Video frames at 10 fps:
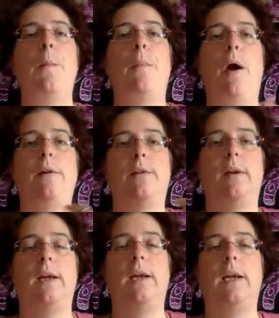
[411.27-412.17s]
But
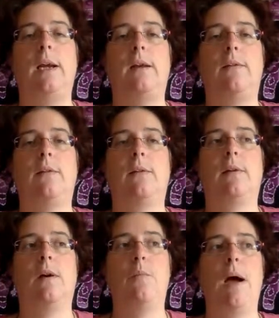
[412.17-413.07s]
it's
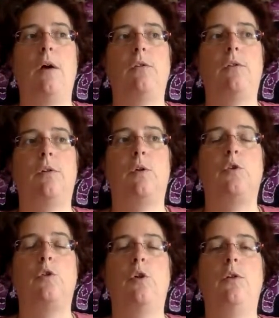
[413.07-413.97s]
about
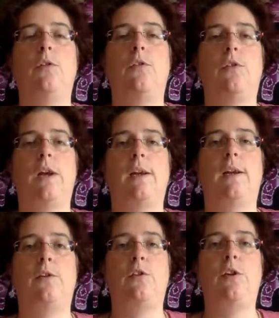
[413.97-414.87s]
not
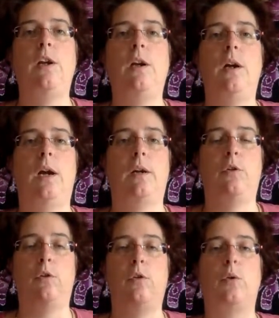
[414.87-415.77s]
standing still and
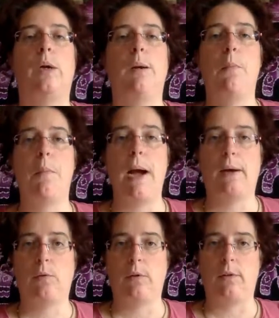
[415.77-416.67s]
not going
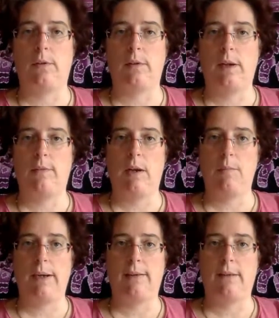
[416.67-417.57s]
backwards, if
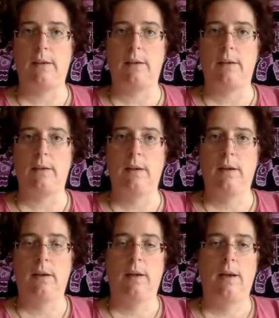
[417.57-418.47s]
that makes sense.
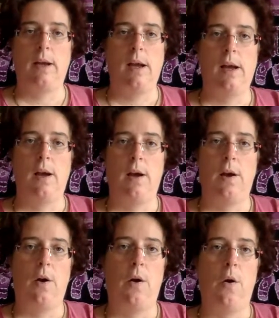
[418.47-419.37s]

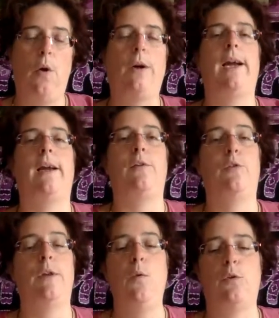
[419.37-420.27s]
Okay,
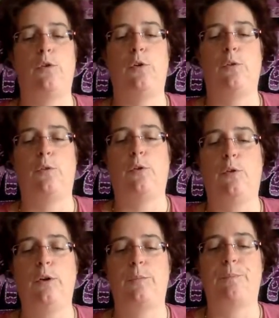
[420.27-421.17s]
so that was a lot of
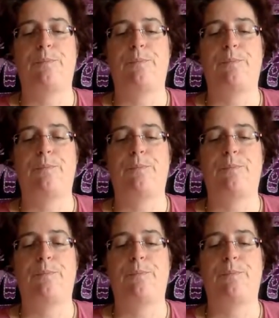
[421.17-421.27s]
talk,